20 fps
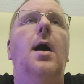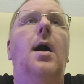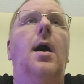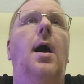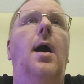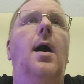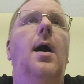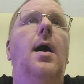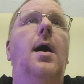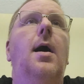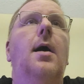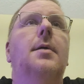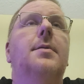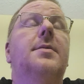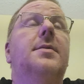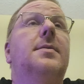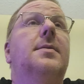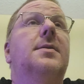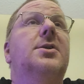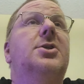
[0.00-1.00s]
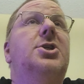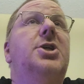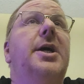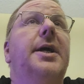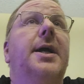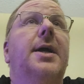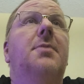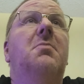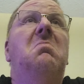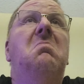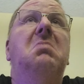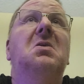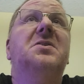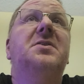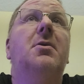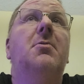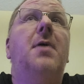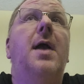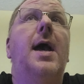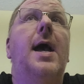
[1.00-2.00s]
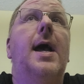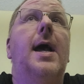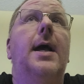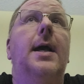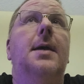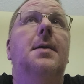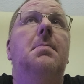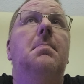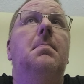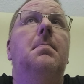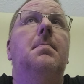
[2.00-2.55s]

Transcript: The chicken was okay.